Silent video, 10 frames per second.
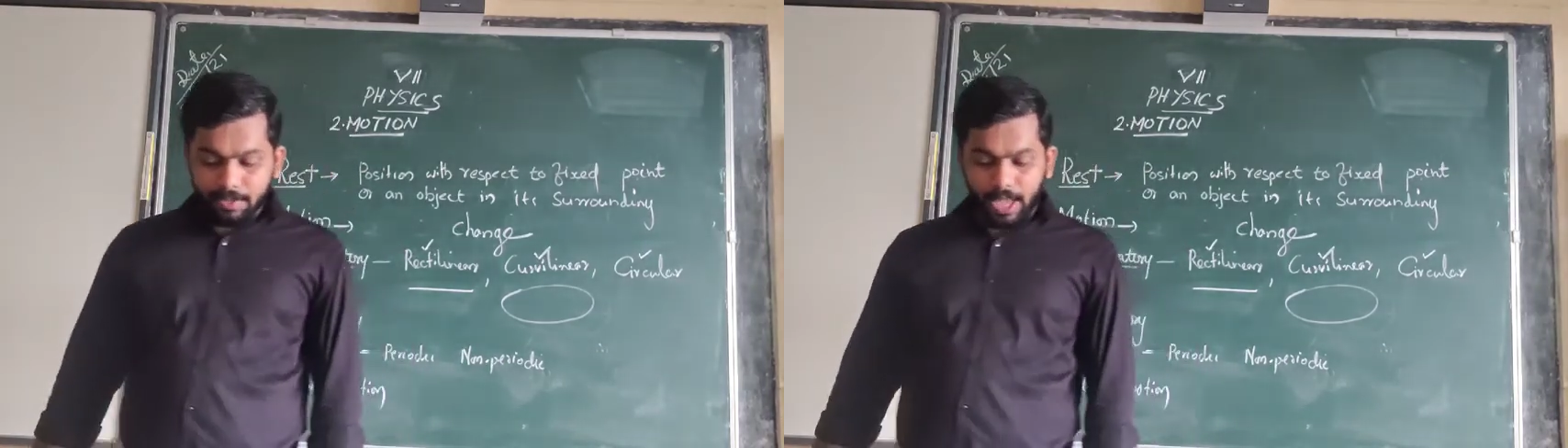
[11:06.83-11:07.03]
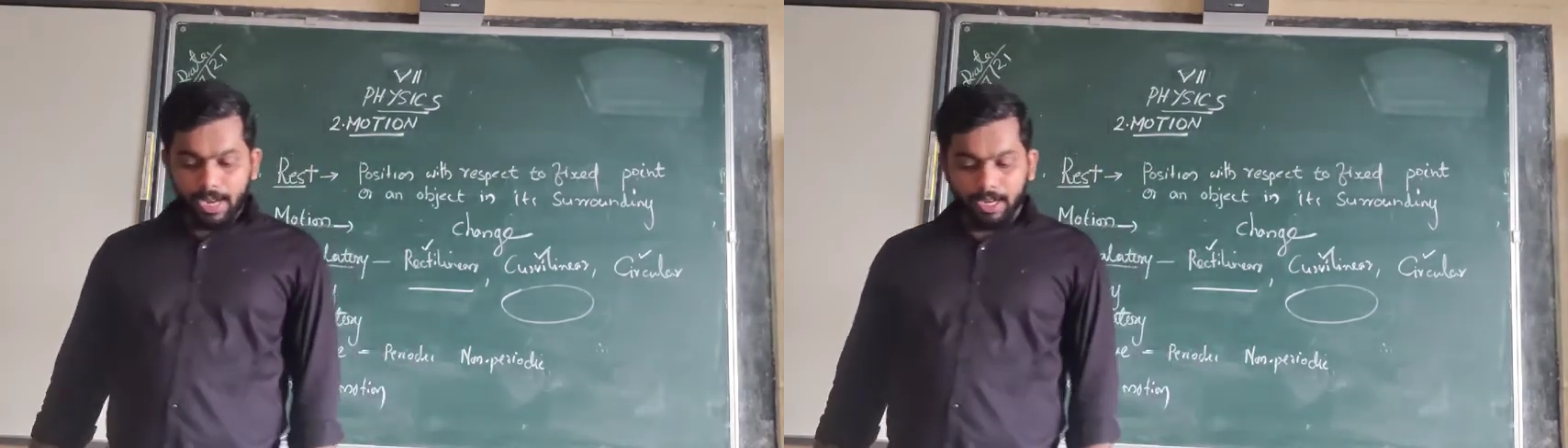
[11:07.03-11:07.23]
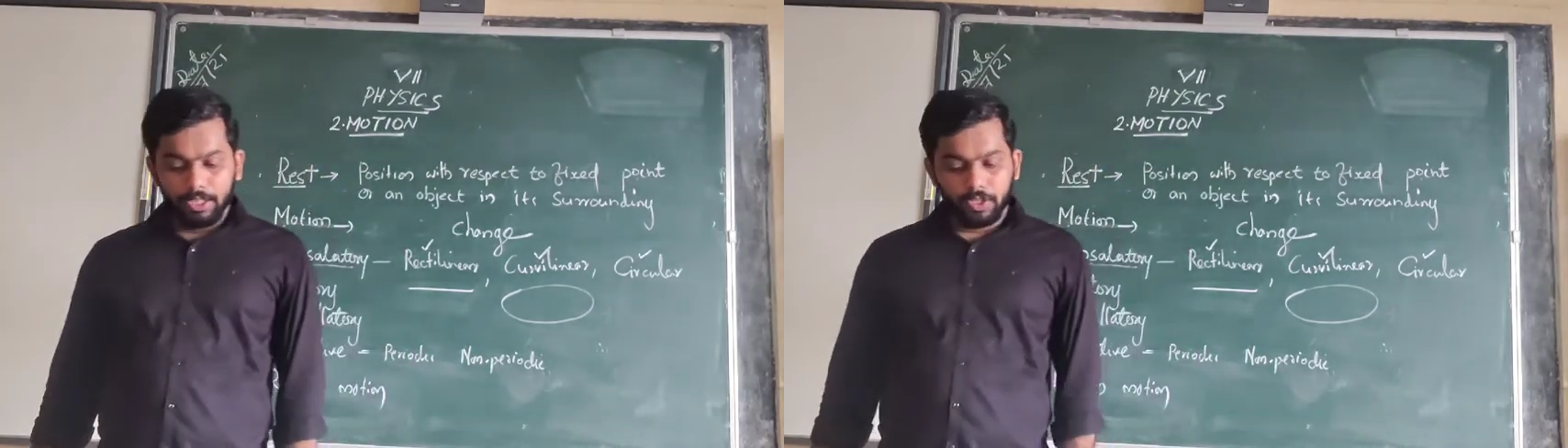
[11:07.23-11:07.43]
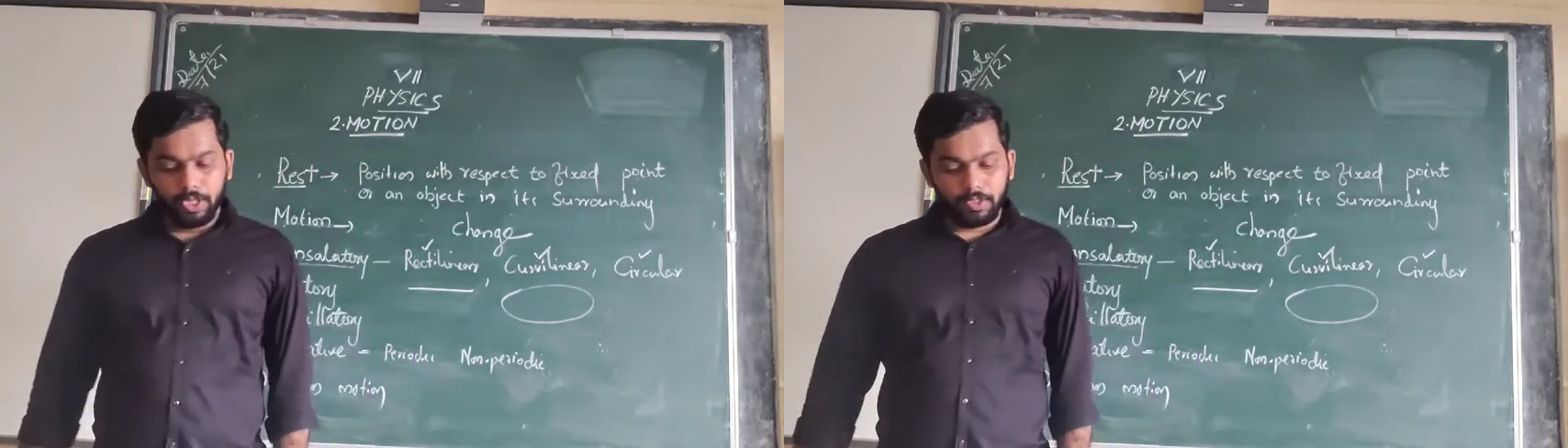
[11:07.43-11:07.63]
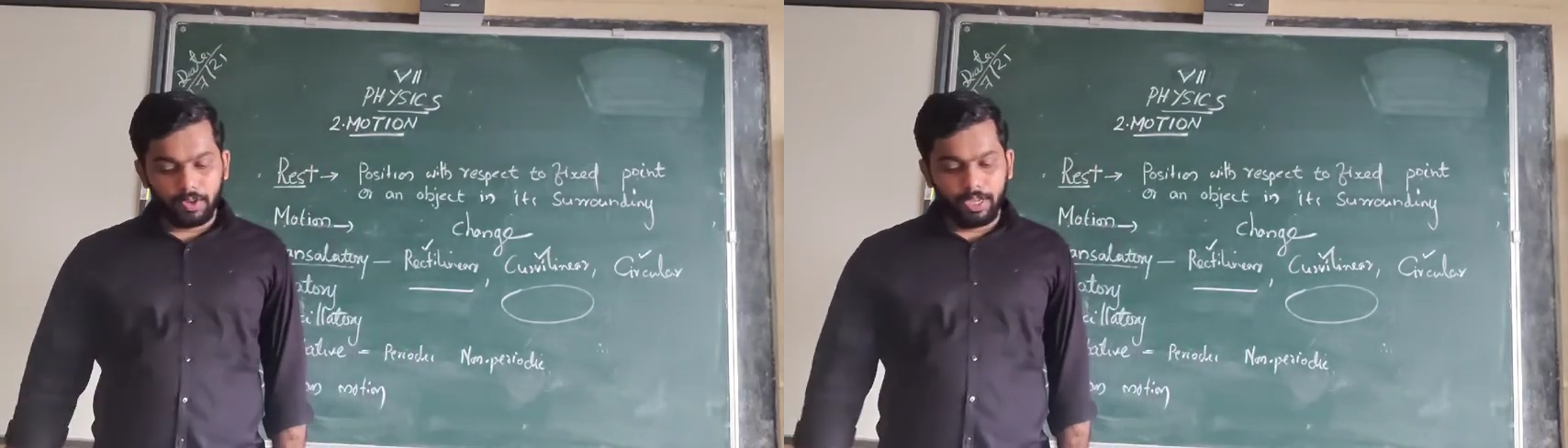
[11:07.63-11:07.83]
A cyclist
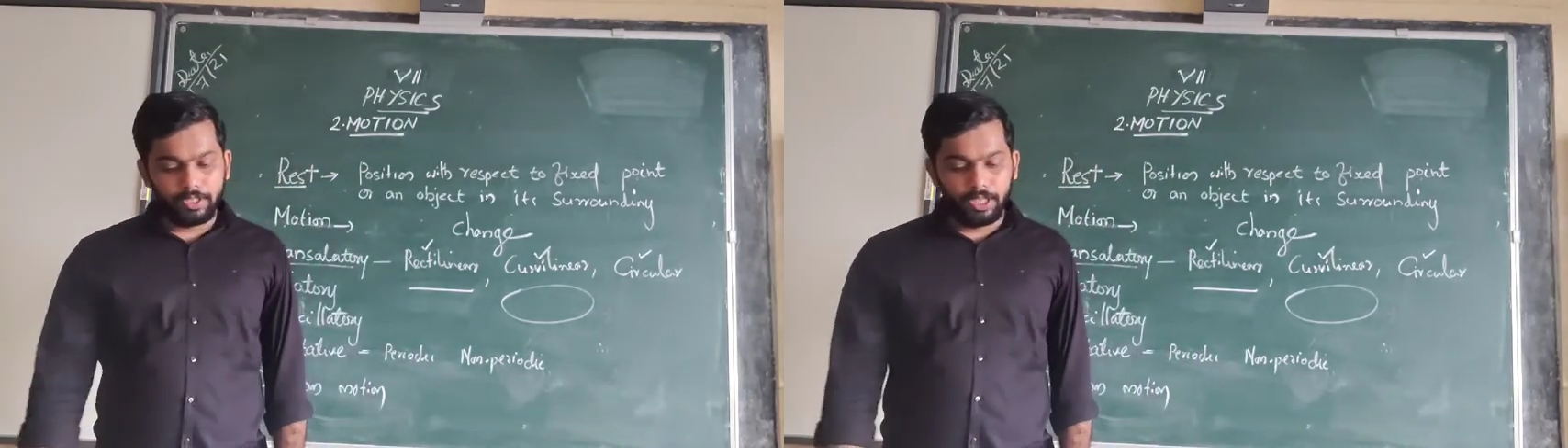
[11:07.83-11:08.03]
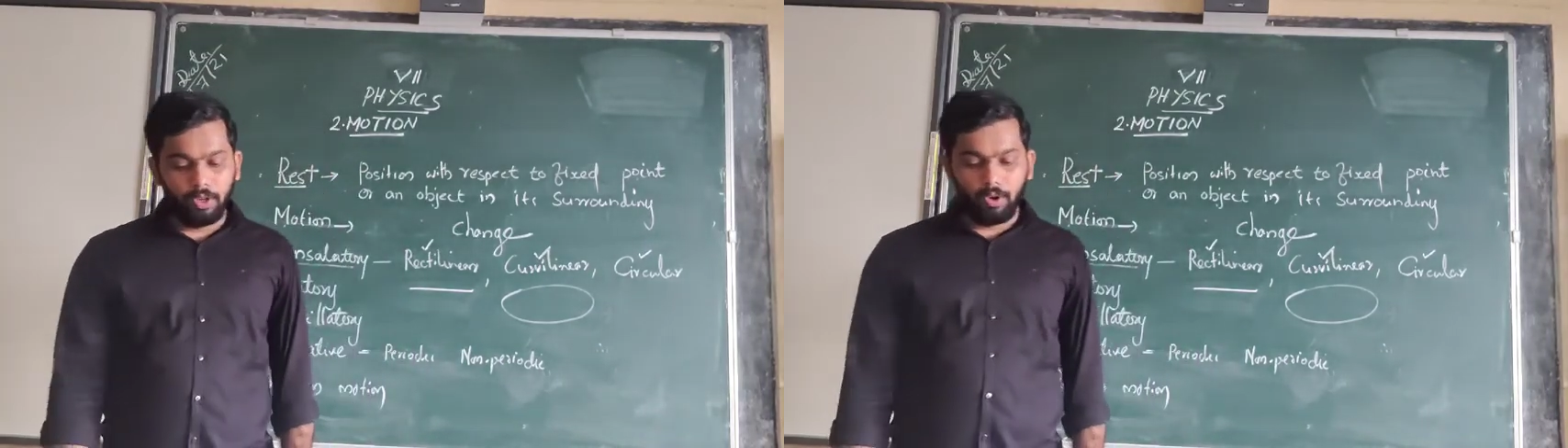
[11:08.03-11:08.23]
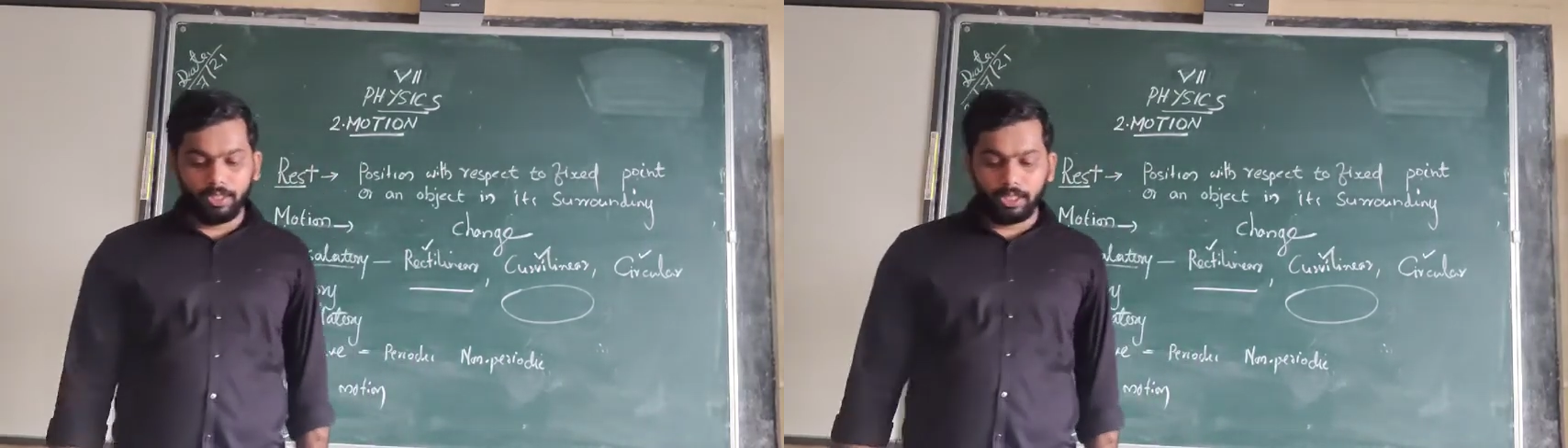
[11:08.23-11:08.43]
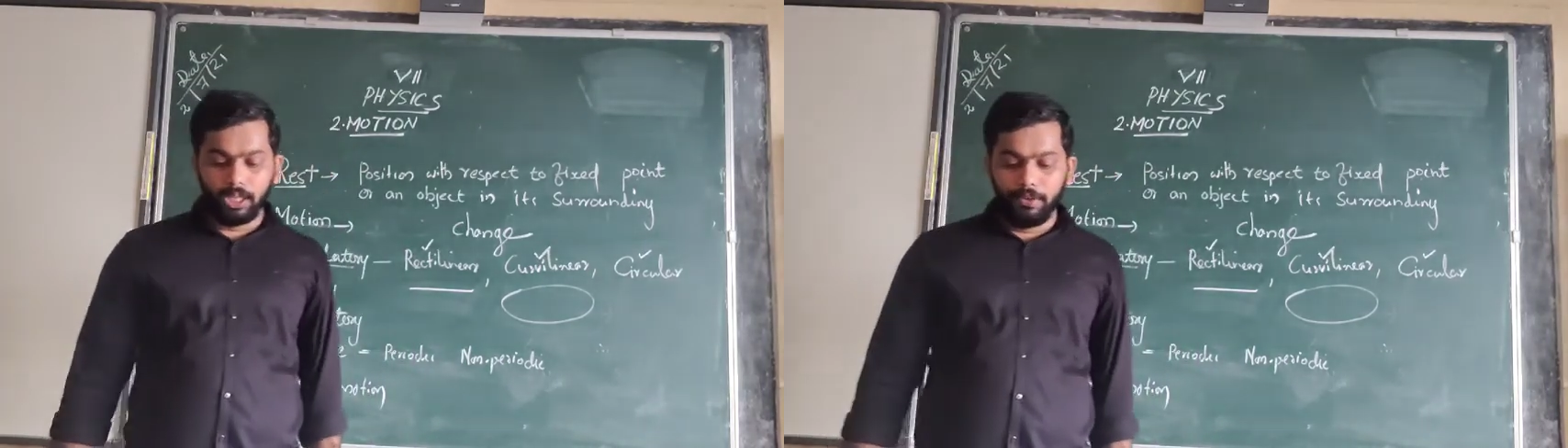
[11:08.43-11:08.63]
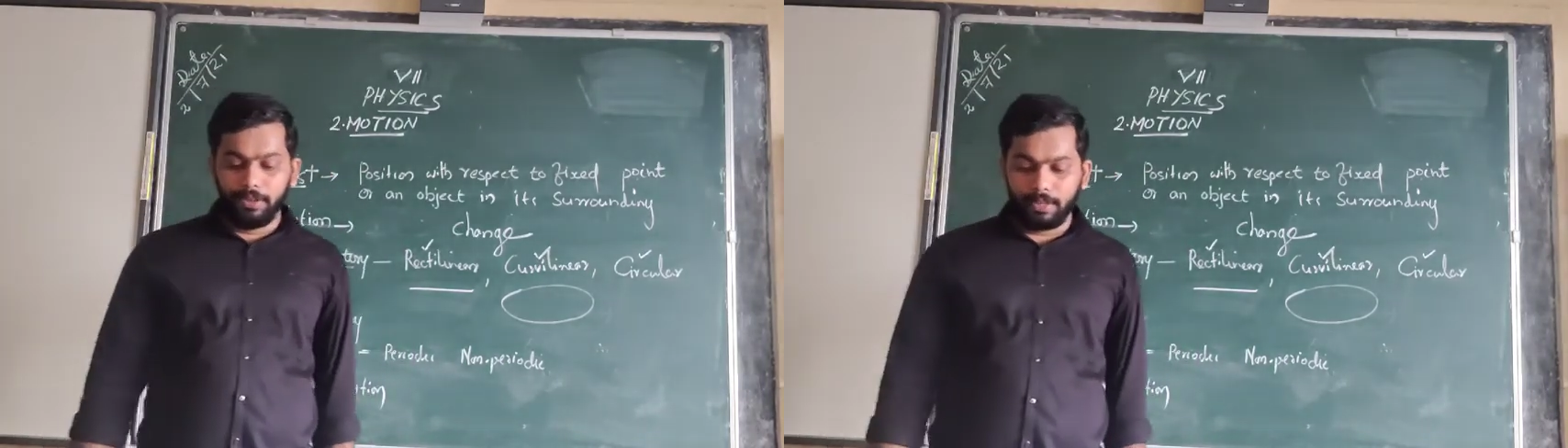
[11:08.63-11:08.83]
is racing on the
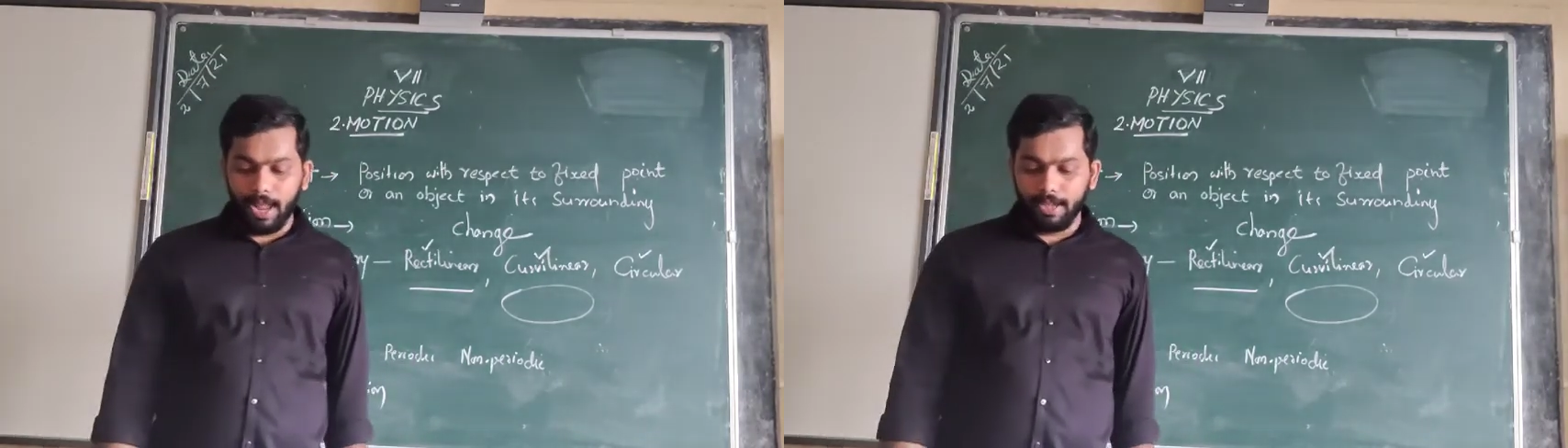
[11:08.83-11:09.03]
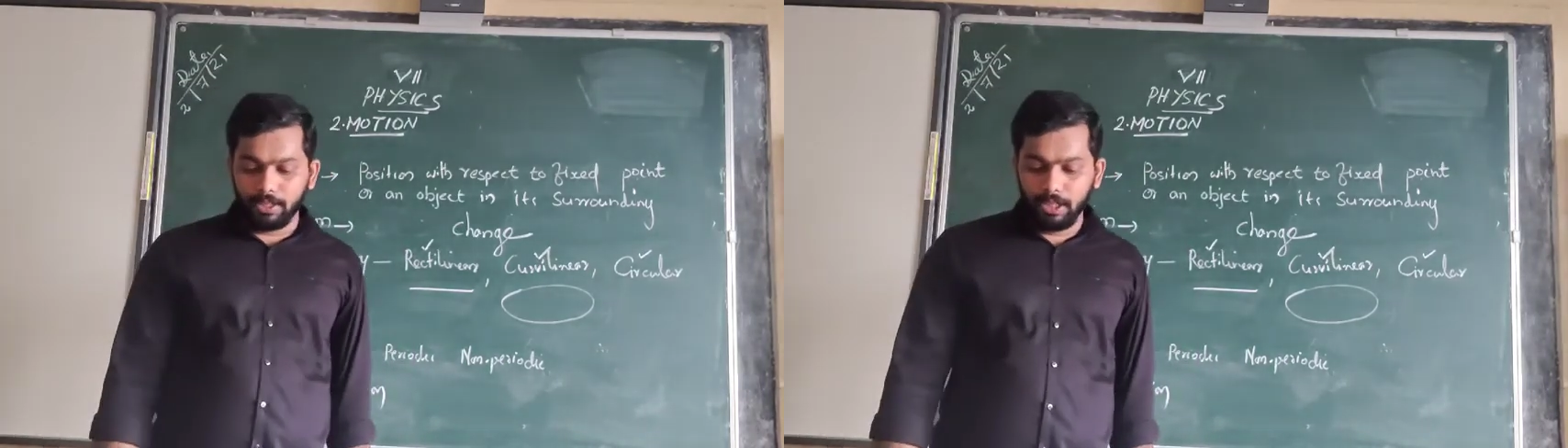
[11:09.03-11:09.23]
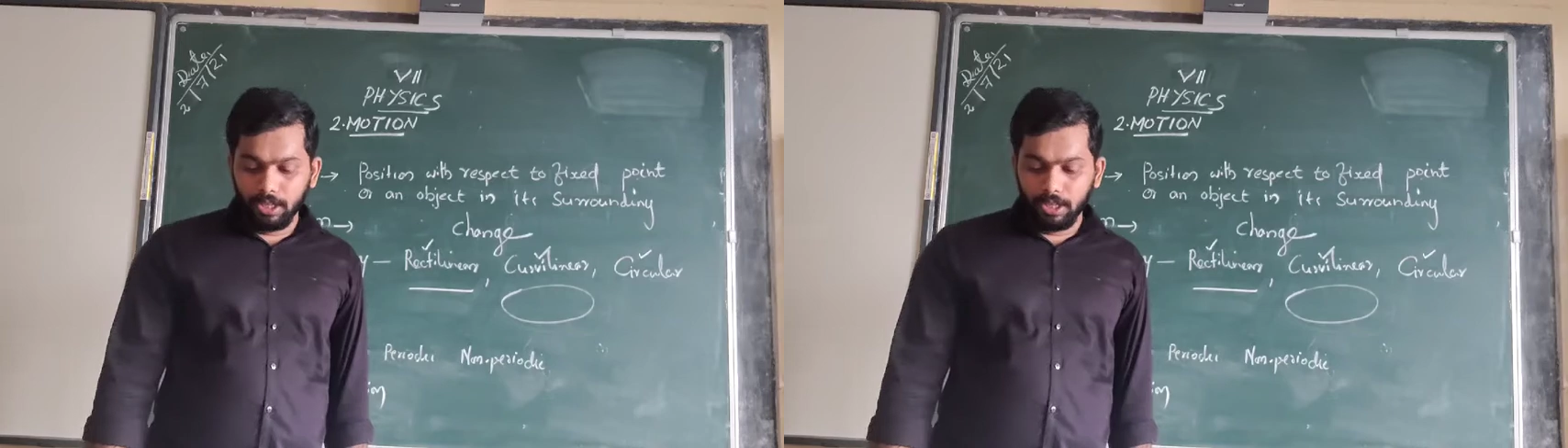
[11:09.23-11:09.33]
curved track.